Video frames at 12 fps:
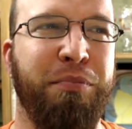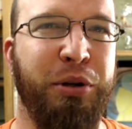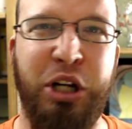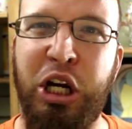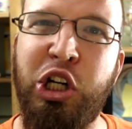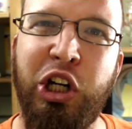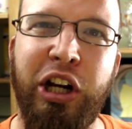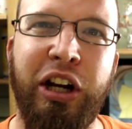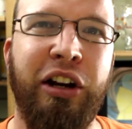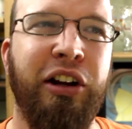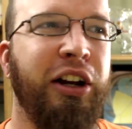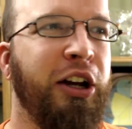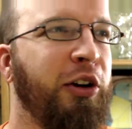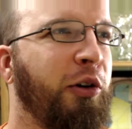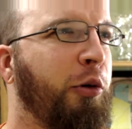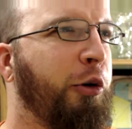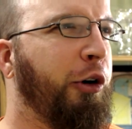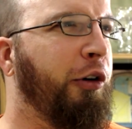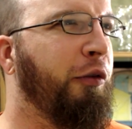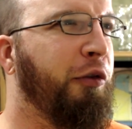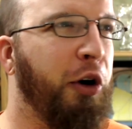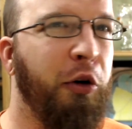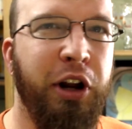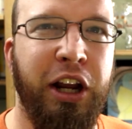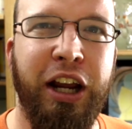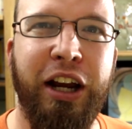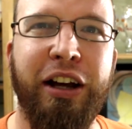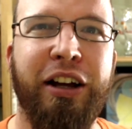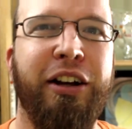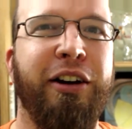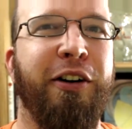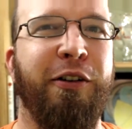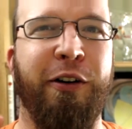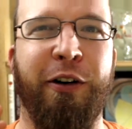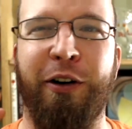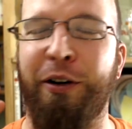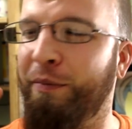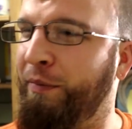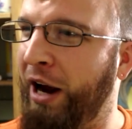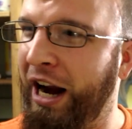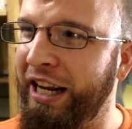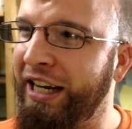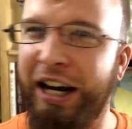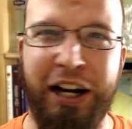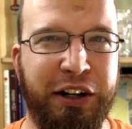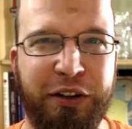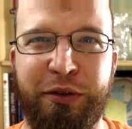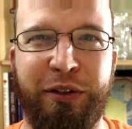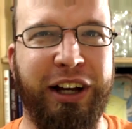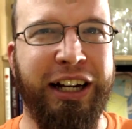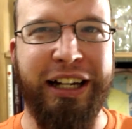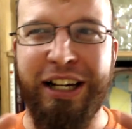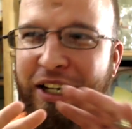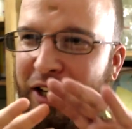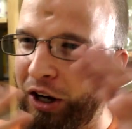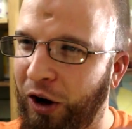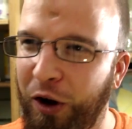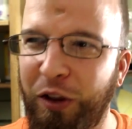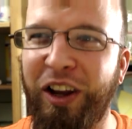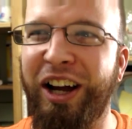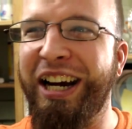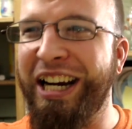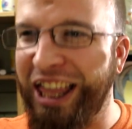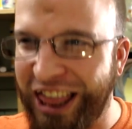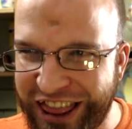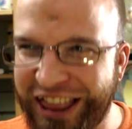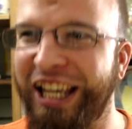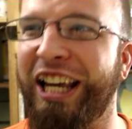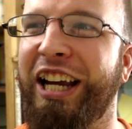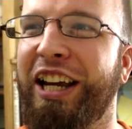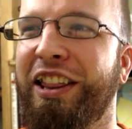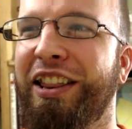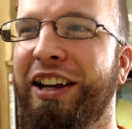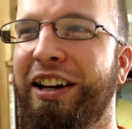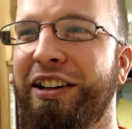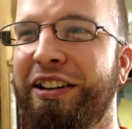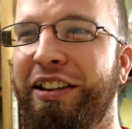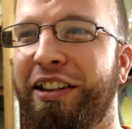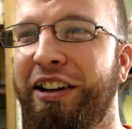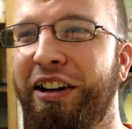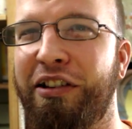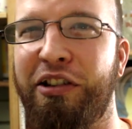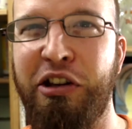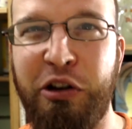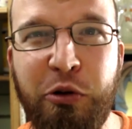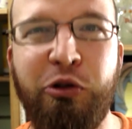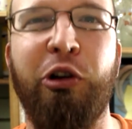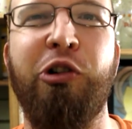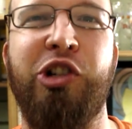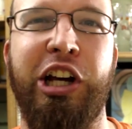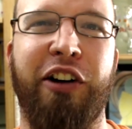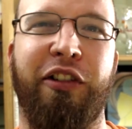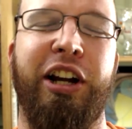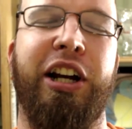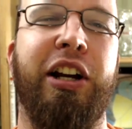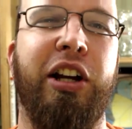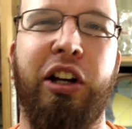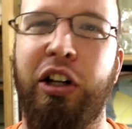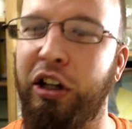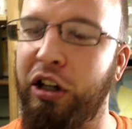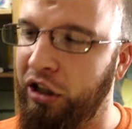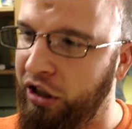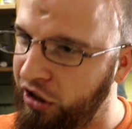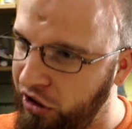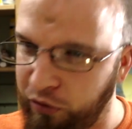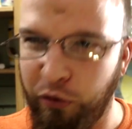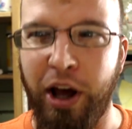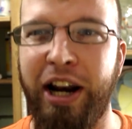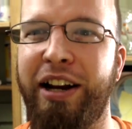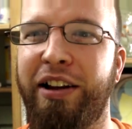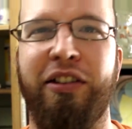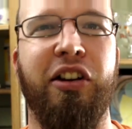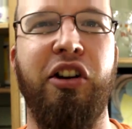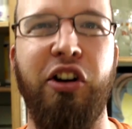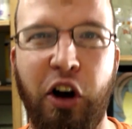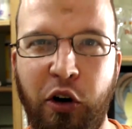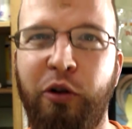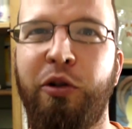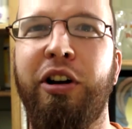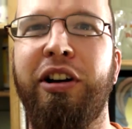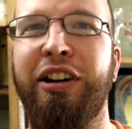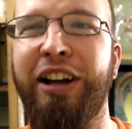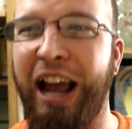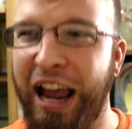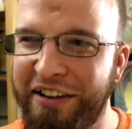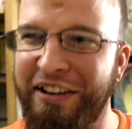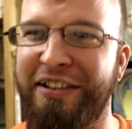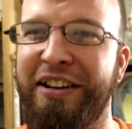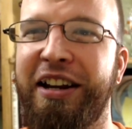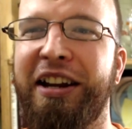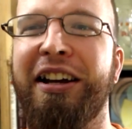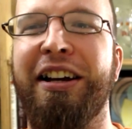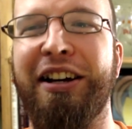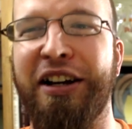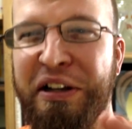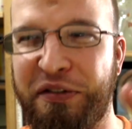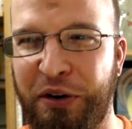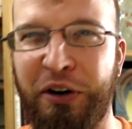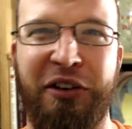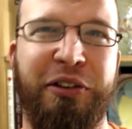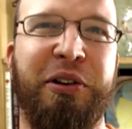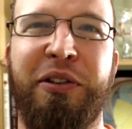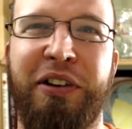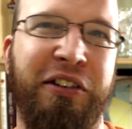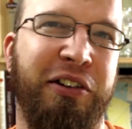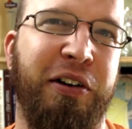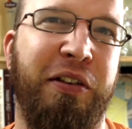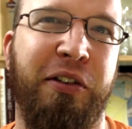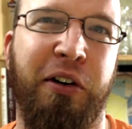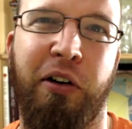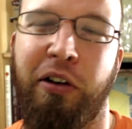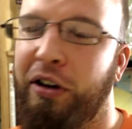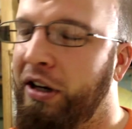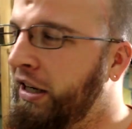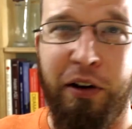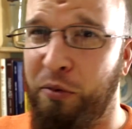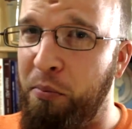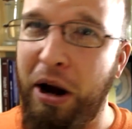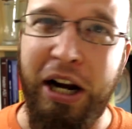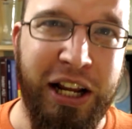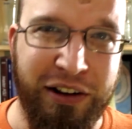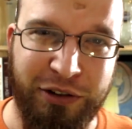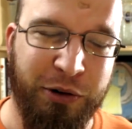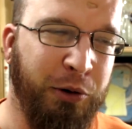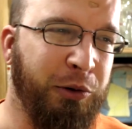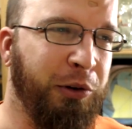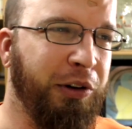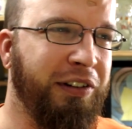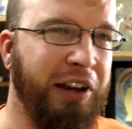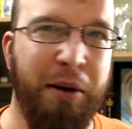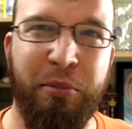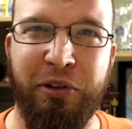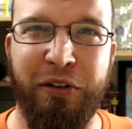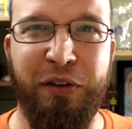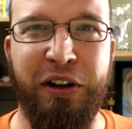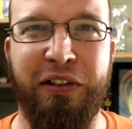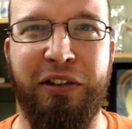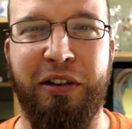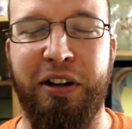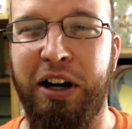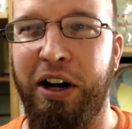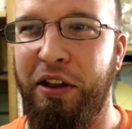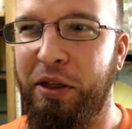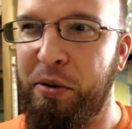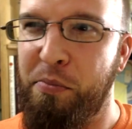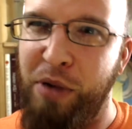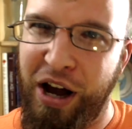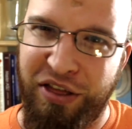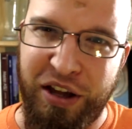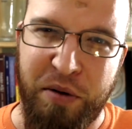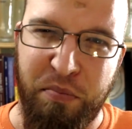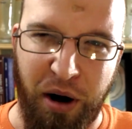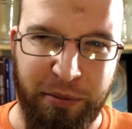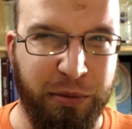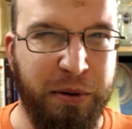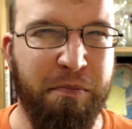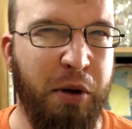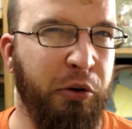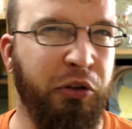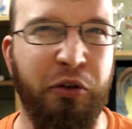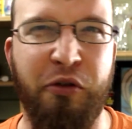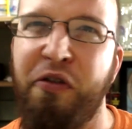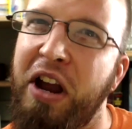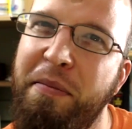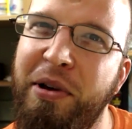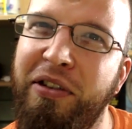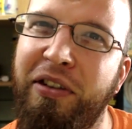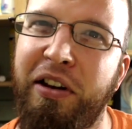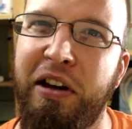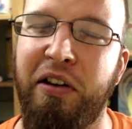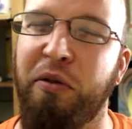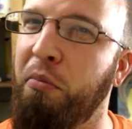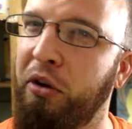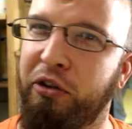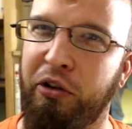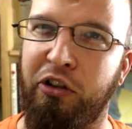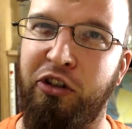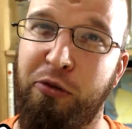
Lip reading: petition or voting or any kind of like online thing that is user generated. Reddit is a known entity as far as those things are concerned. There's many historical examples of this. I think probably most famous is Mr.